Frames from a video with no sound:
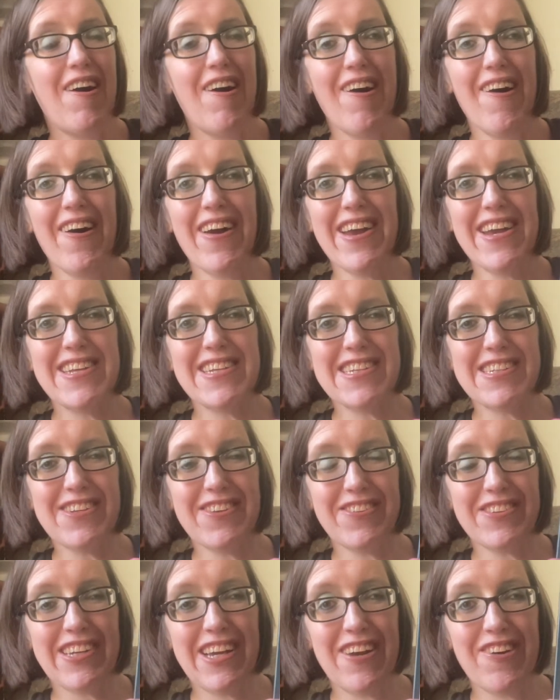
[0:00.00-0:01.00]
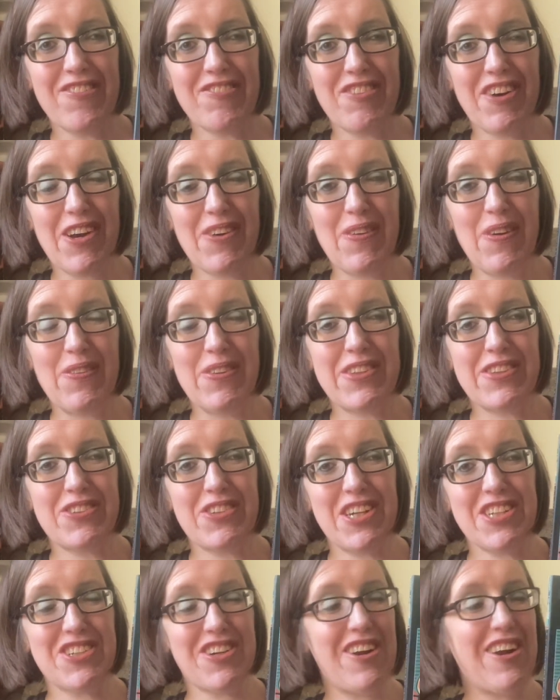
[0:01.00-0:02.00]
I did not get on very well with
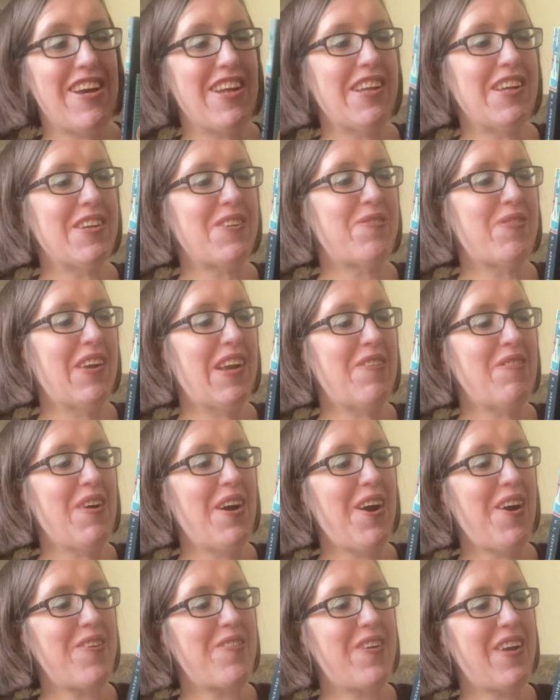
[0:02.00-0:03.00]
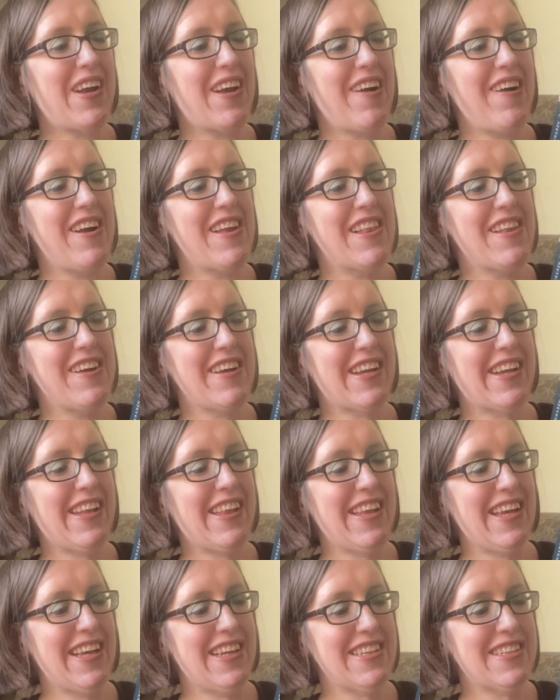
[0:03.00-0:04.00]
Treasure Island, but I'm hoping I like
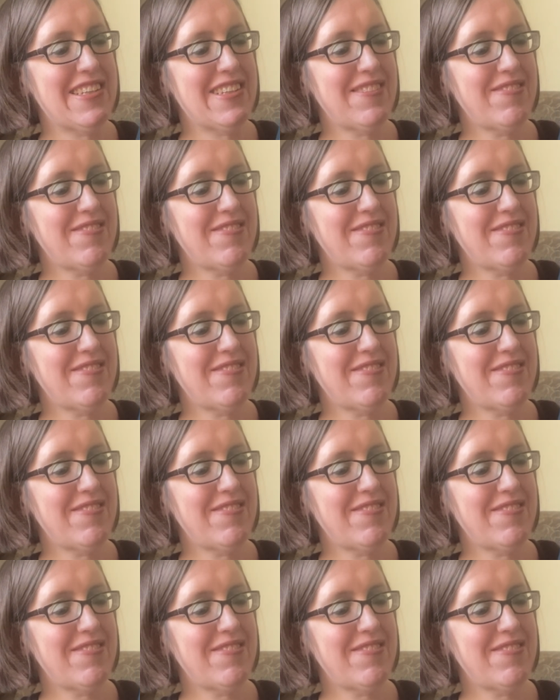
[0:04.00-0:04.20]
this.